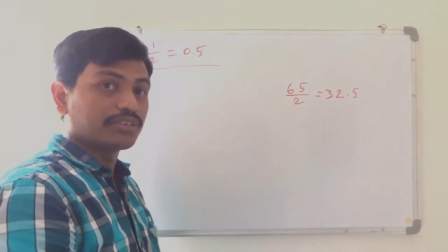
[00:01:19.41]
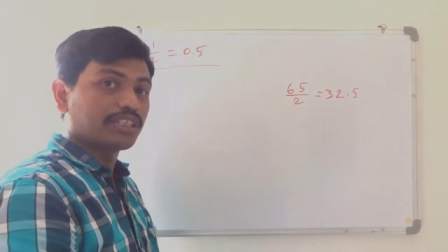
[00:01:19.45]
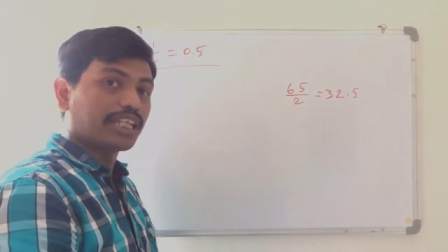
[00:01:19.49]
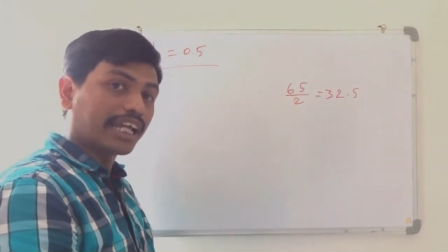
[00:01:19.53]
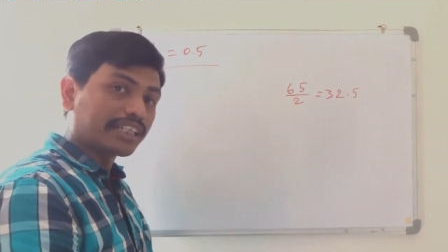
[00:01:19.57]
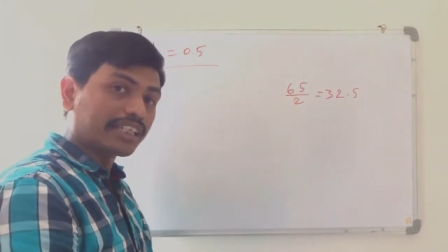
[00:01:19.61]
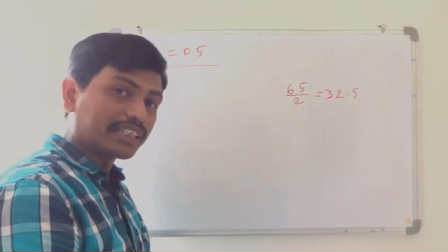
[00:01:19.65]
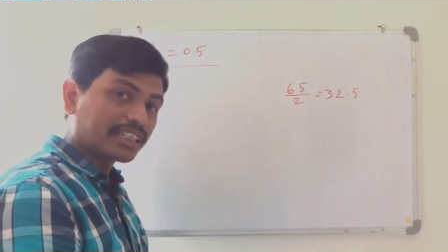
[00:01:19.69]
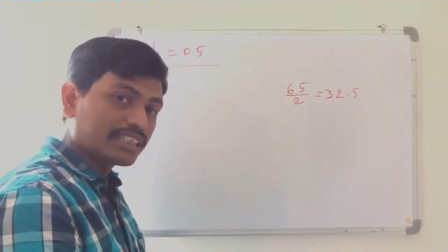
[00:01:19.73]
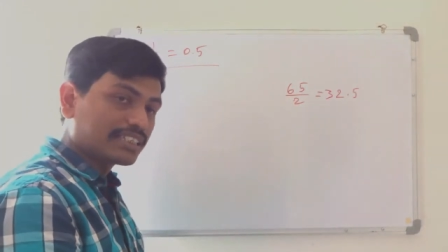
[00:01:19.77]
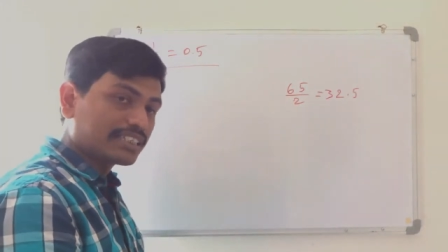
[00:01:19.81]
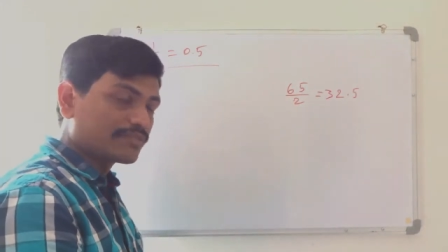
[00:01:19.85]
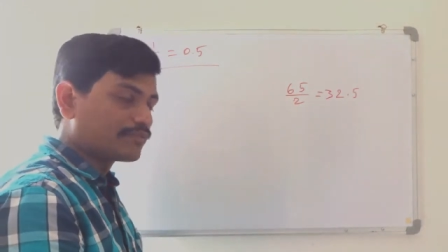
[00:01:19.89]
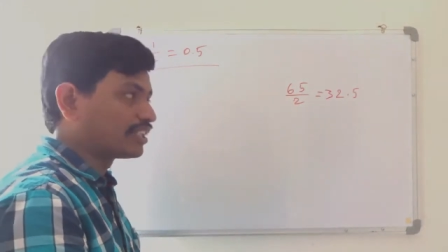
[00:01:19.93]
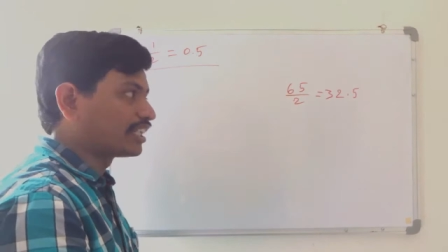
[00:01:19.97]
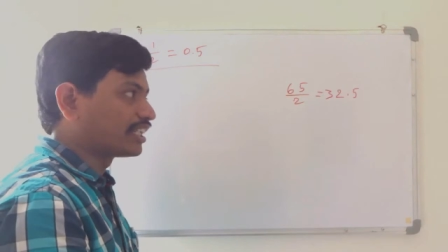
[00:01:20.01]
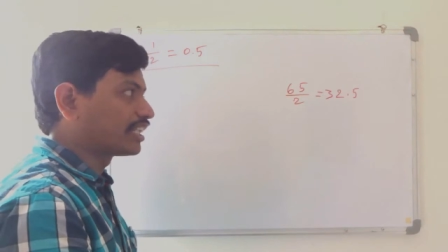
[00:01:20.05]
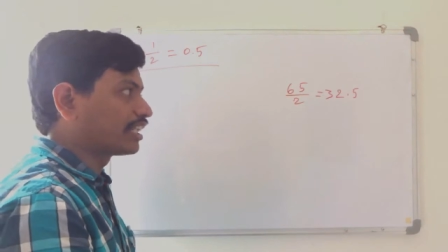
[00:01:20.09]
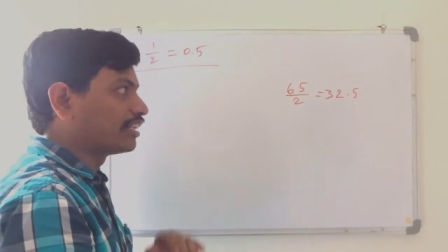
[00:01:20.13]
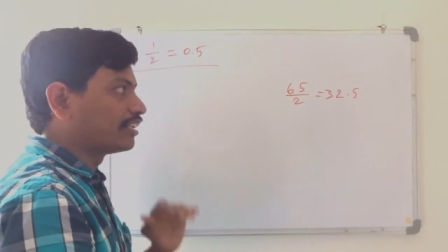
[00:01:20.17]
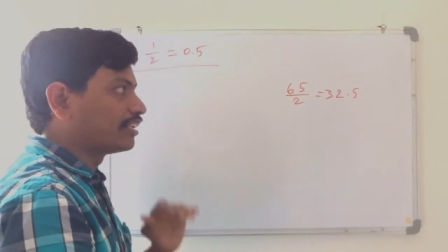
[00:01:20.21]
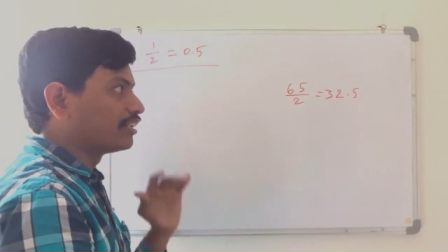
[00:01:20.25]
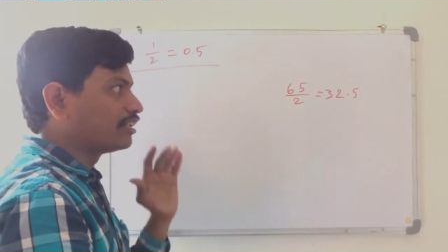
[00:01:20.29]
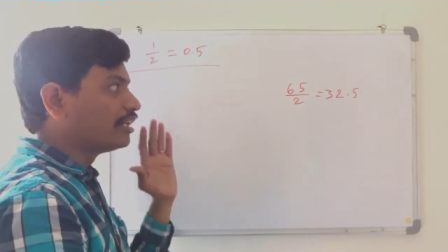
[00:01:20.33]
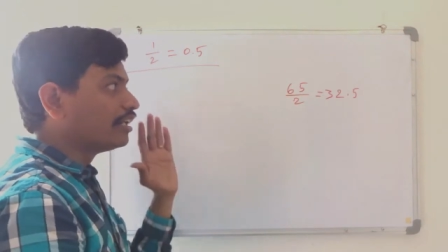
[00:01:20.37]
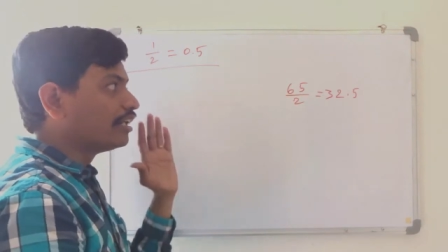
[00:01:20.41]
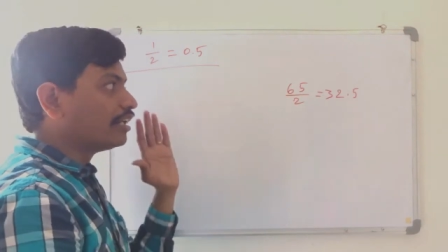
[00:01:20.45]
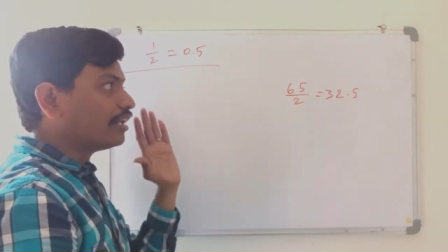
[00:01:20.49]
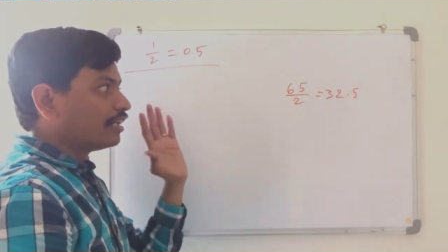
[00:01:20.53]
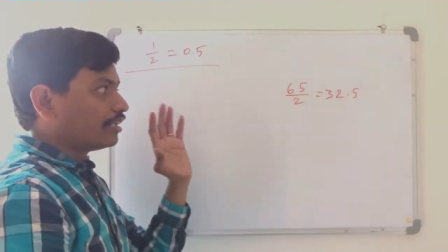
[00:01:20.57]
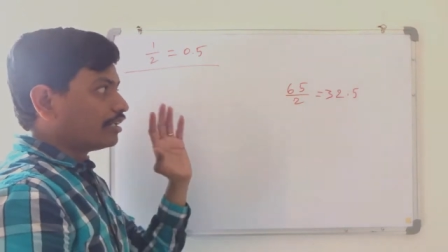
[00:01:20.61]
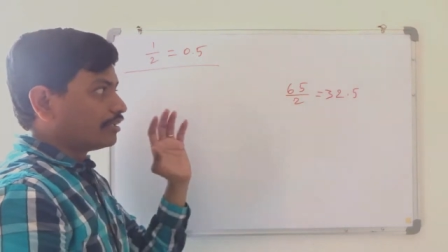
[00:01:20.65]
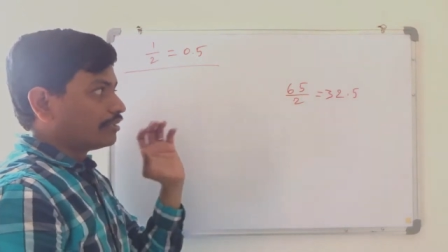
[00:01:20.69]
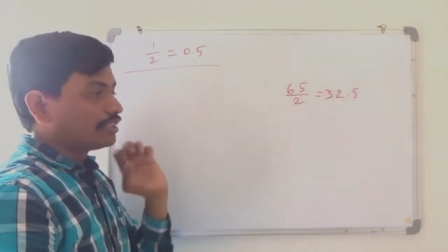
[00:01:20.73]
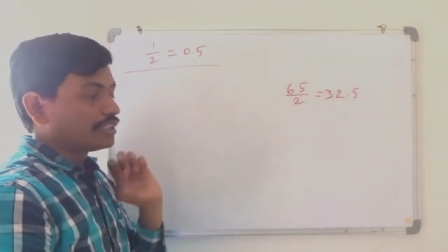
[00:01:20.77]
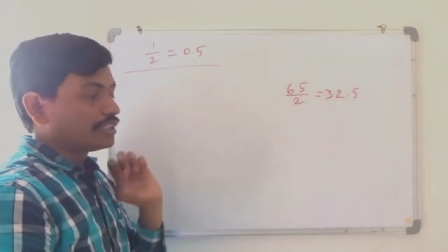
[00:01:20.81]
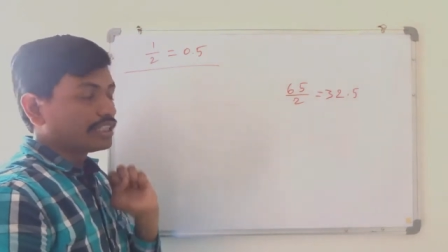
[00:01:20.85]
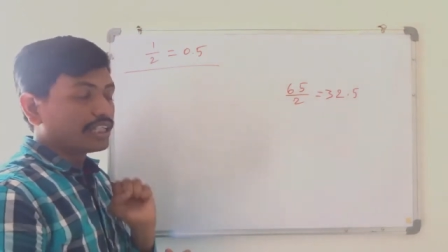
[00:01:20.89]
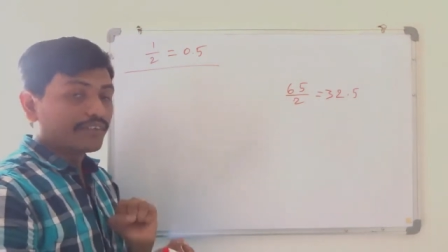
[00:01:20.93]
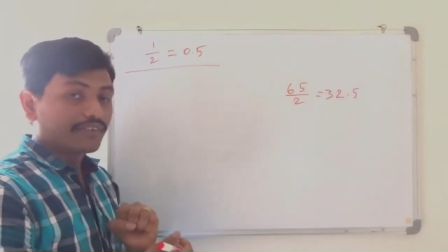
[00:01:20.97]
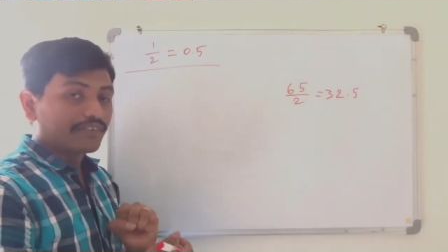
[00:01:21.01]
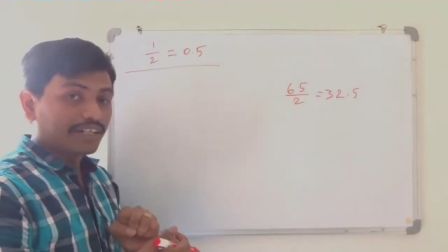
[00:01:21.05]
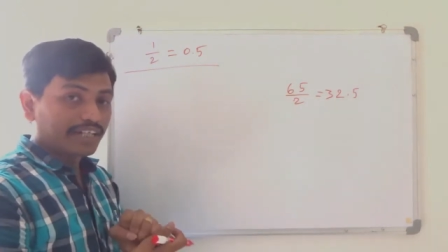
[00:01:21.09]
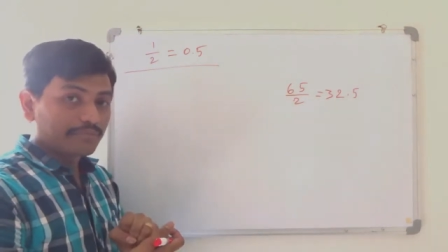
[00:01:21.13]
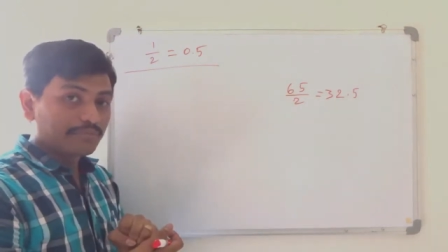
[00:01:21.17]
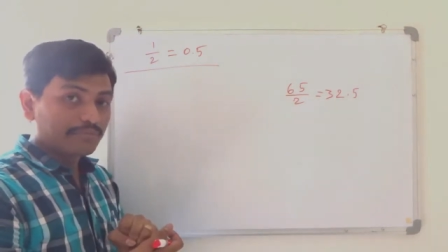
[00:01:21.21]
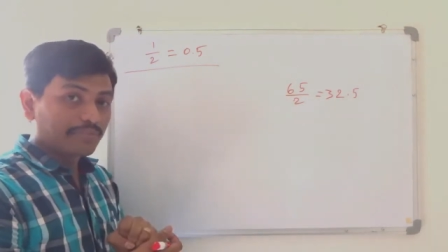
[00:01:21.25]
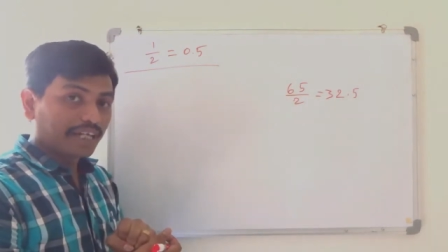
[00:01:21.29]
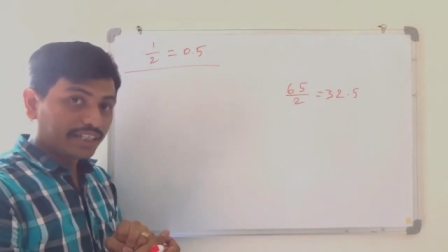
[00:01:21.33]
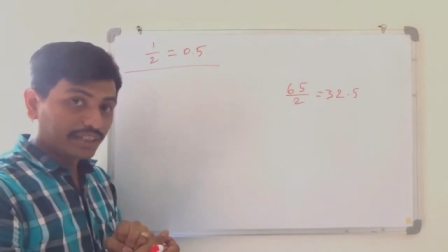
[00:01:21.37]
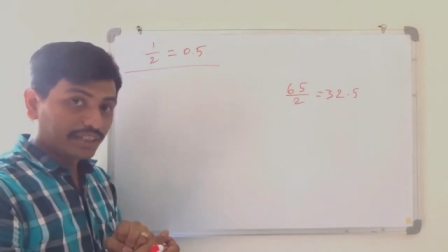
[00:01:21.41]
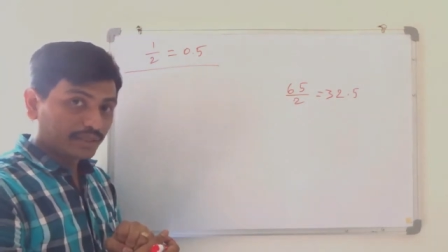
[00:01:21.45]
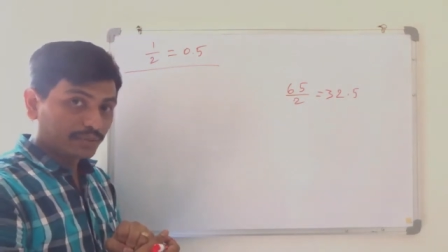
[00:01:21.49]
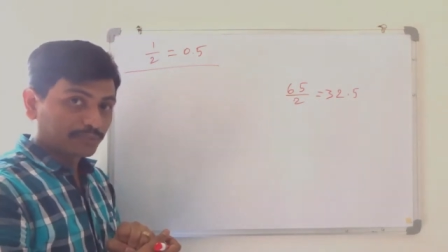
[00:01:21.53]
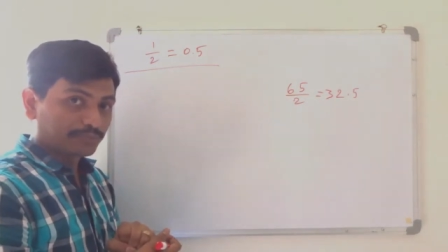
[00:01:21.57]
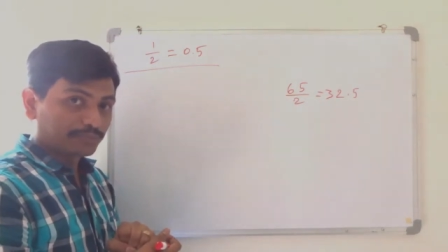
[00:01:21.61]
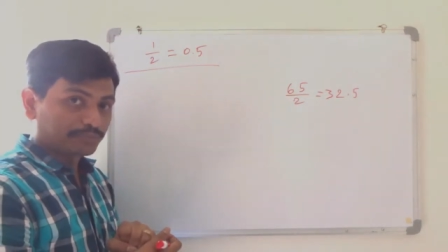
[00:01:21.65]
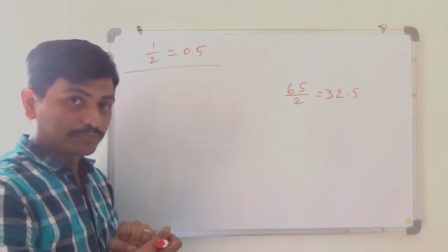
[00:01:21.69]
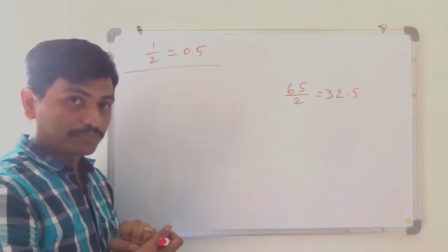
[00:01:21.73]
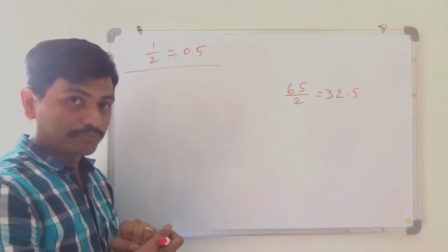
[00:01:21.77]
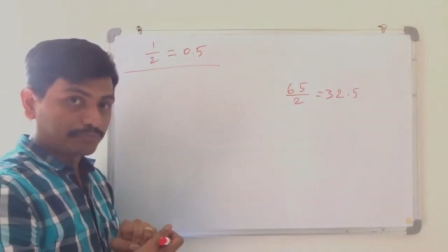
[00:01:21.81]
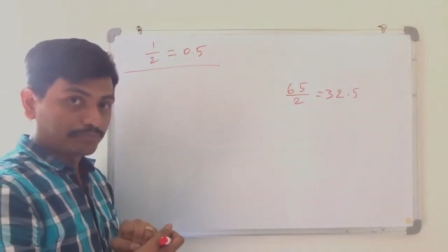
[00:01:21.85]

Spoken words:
Like this we can divide by 2.